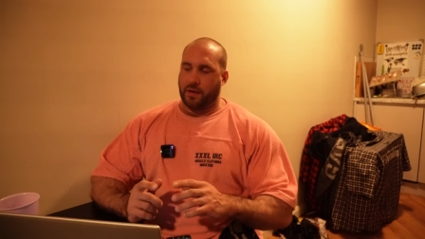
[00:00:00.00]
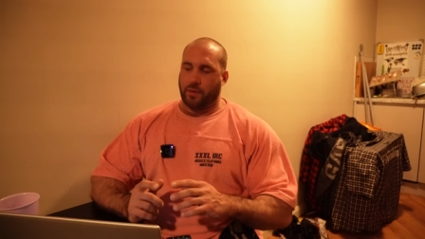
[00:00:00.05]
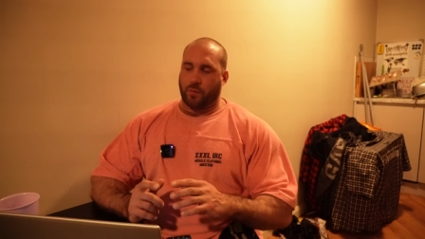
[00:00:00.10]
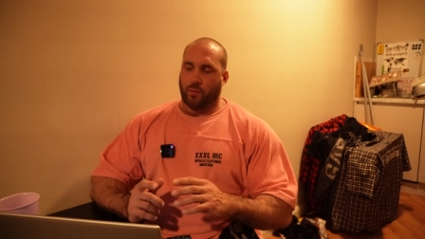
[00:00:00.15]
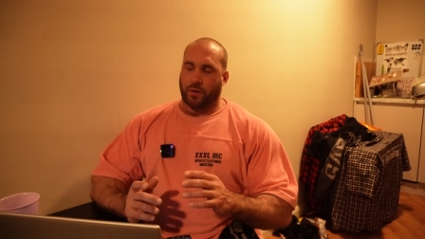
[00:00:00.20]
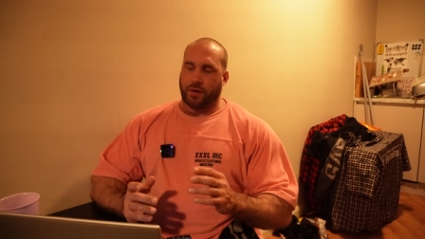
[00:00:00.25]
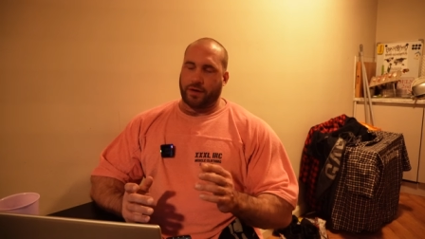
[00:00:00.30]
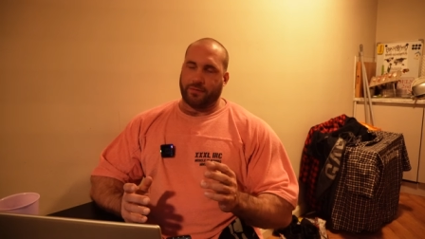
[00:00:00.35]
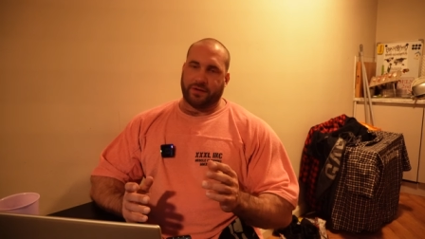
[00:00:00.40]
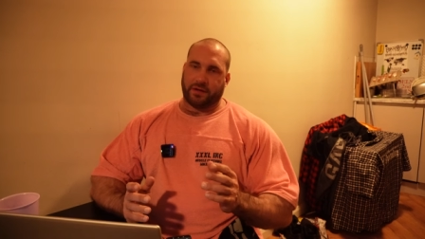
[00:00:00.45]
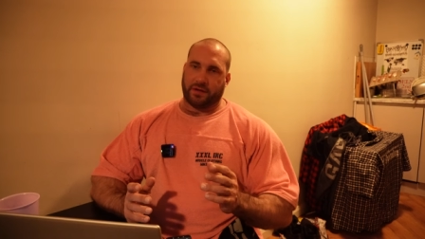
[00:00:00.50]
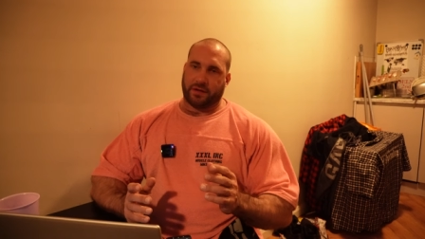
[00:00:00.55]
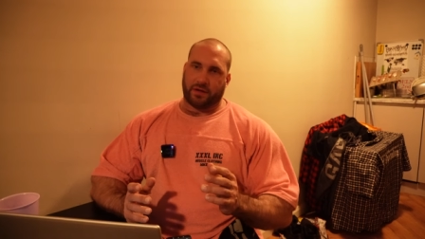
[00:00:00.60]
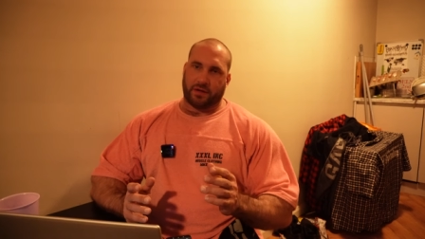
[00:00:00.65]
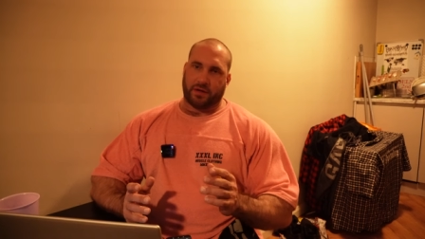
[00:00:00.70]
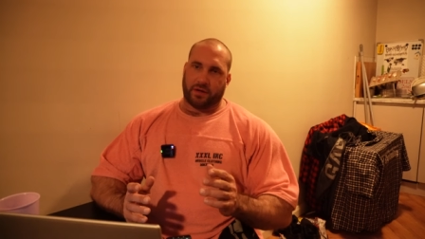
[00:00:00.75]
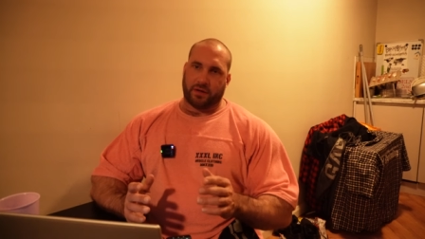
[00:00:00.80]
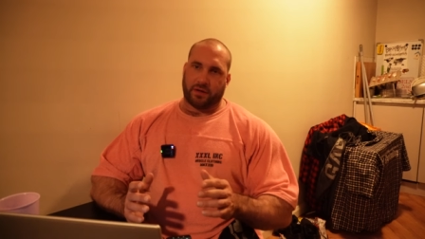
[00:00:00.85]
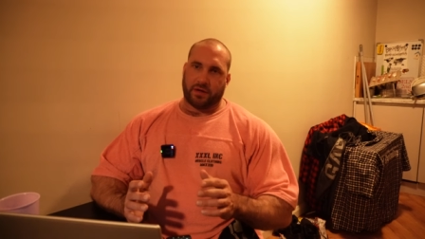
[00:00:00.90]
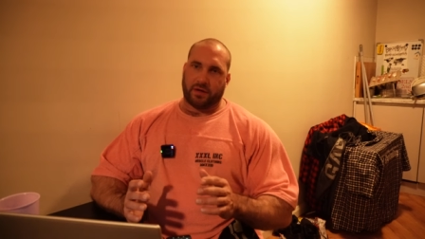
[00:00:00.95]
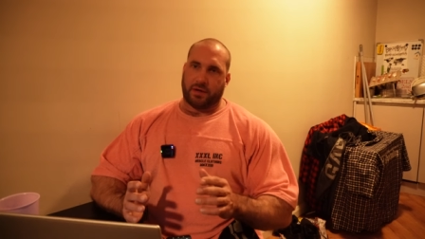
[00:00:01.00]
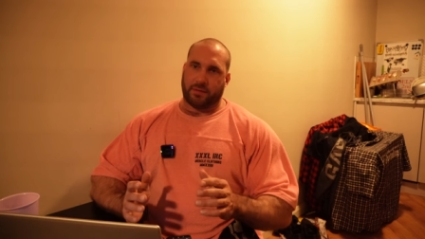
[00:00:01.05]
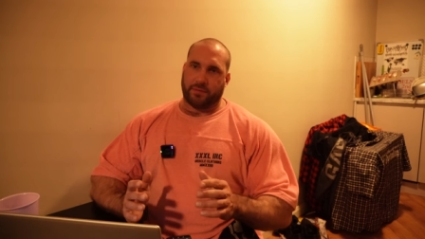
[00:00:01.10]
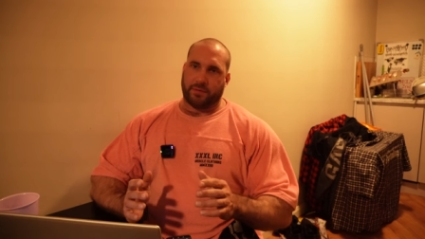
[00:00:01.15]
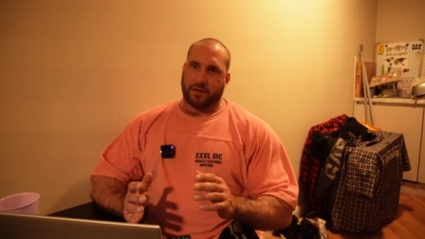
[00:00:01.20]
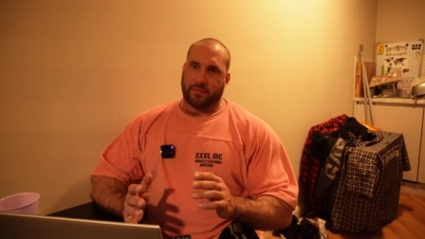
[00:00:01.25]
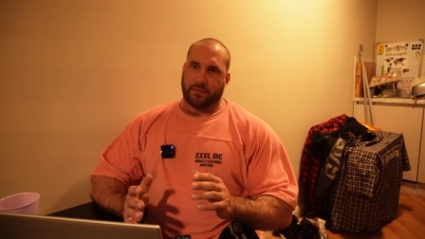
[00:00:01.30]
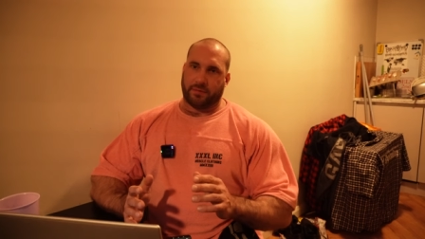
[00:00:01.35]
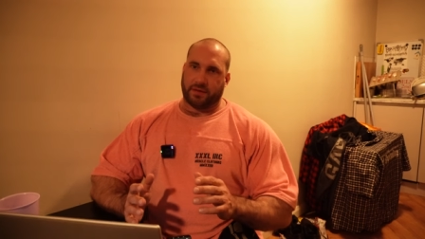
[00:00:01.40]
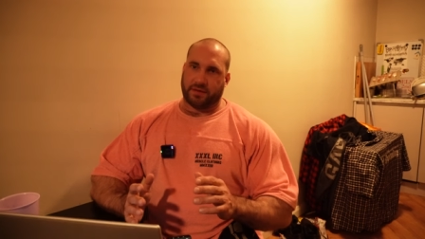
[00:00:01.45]
whatever the new carb
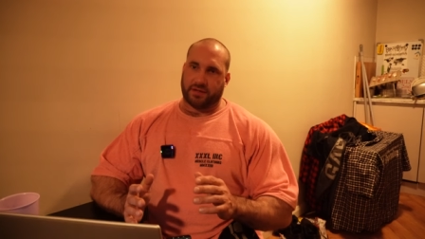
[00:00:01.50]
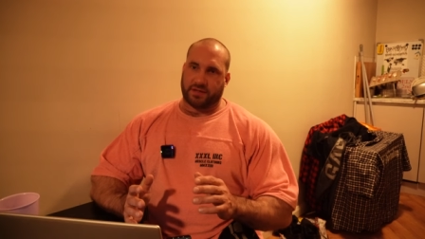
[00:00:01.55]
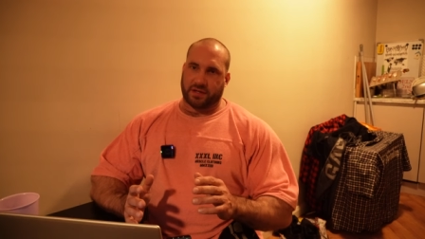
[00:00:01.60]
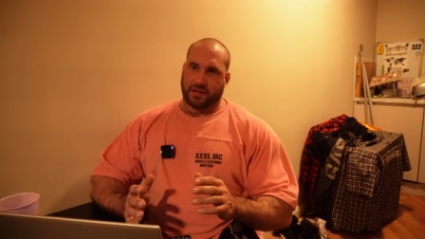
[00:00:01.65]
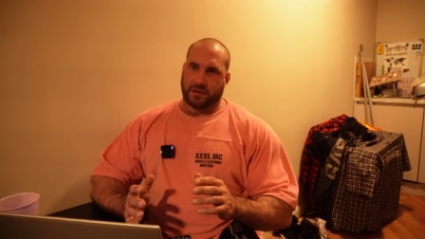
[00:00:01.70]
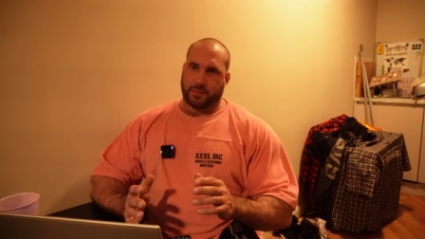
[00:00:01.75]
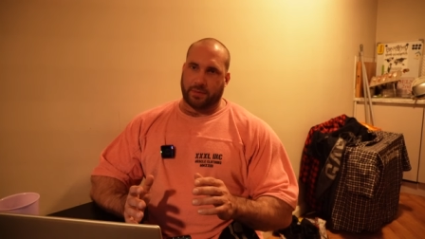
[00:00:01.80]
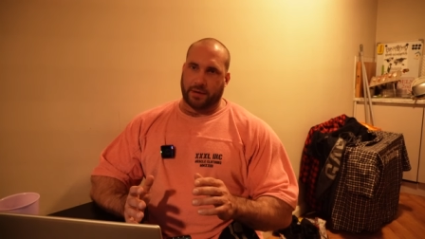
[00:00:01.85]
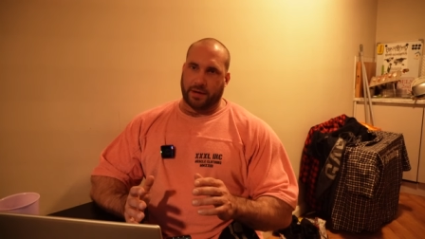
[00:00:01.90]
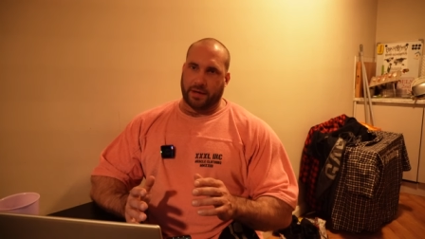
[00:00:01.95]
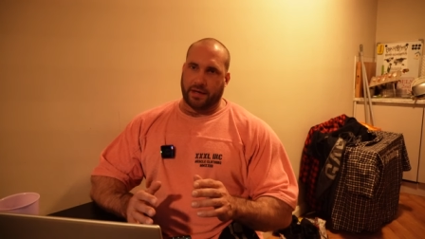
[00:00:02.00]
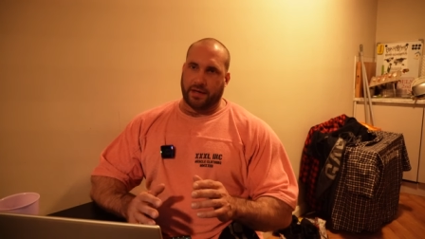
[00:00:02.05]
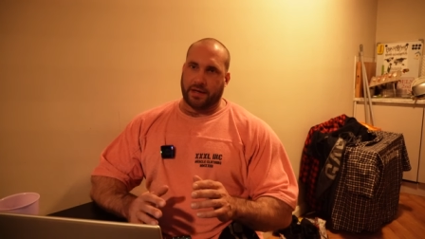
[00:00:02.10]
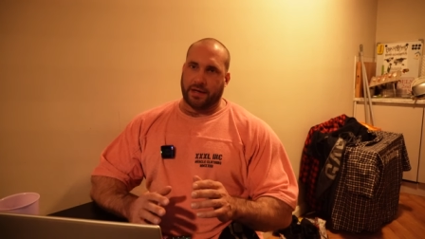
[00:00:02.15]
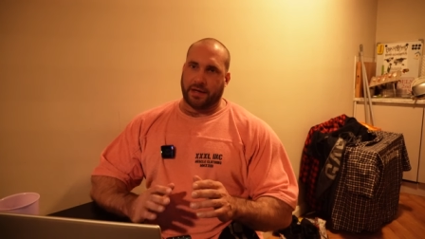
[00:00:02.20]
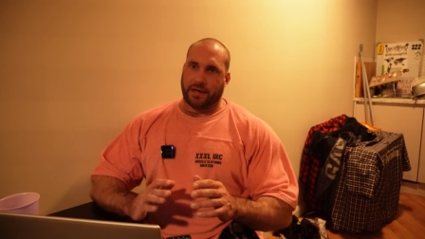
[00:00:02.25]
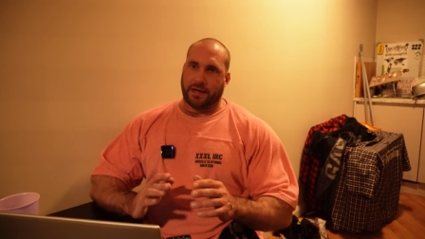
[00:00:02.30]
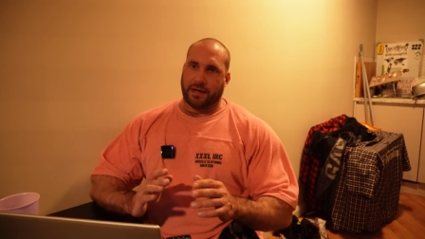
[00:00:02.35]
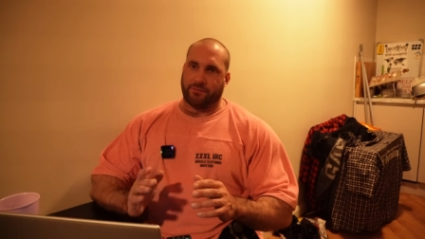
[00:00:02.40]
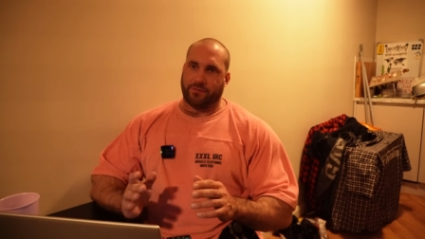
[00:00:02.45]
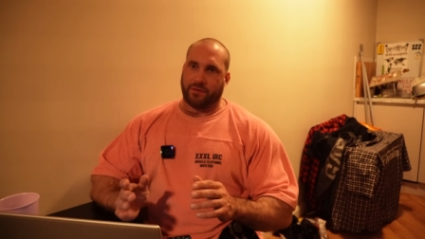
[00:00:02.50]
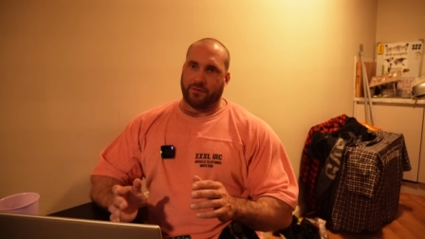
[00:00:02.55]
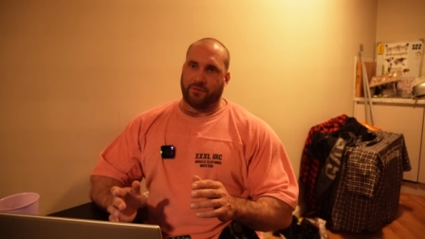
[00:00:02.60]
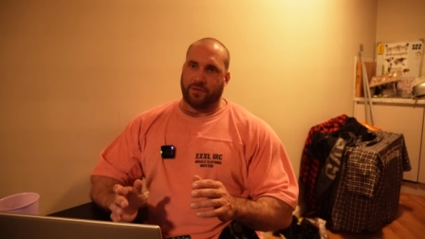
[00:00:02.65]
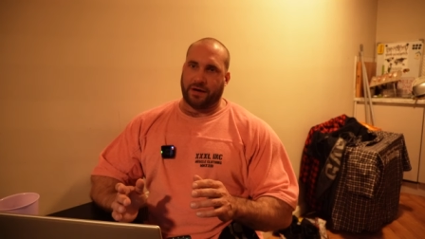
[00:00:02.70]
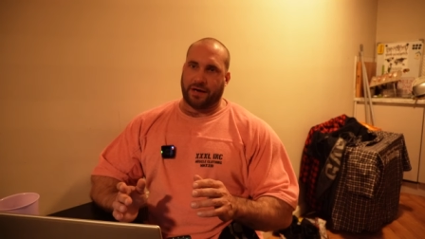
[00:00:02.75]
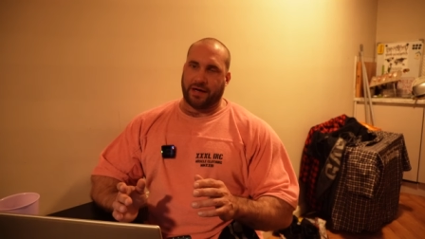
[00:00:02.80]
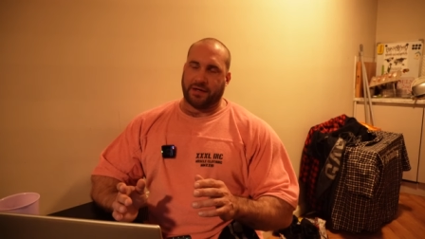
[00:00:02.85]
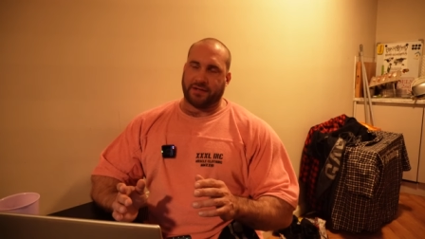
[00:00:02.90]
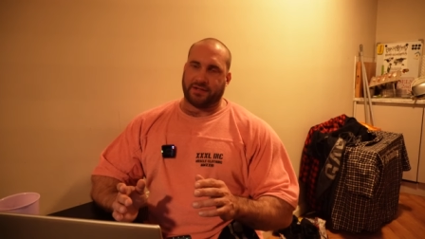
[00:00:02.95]
number is going to be, and have the
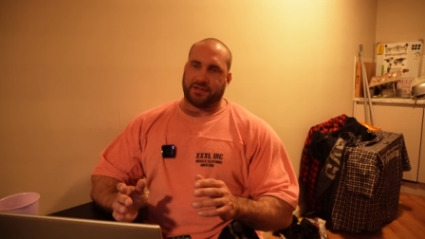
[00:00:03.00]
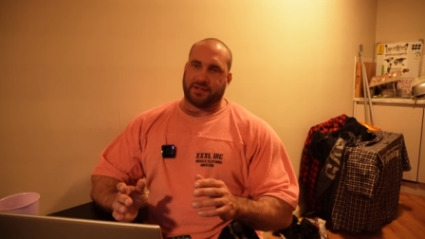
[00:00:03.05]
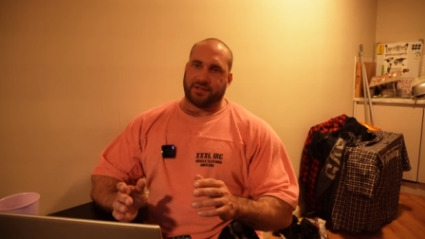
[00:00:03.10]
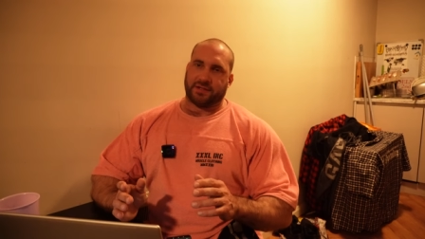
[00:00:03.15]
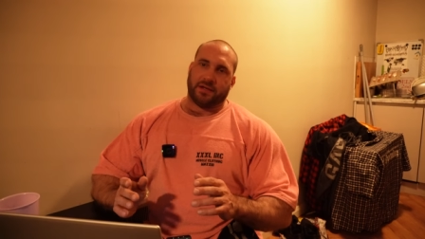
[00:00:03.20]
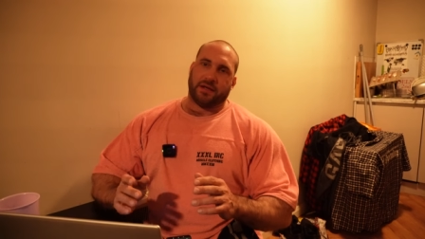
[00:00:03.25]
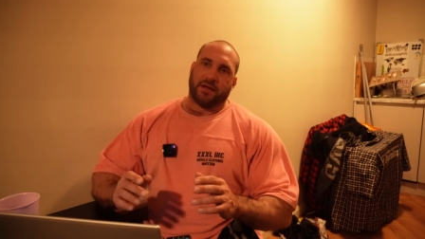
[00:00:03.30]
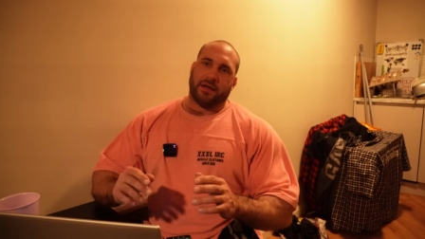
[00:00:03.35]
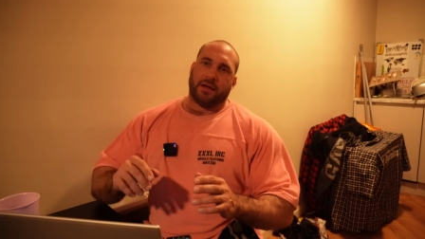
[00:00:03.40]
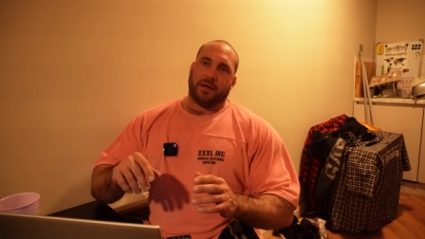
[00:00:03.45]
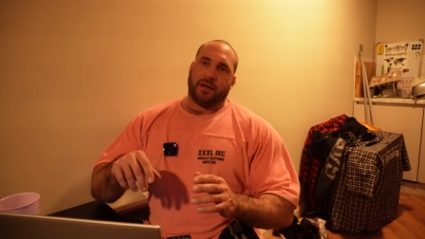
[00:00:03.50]
fats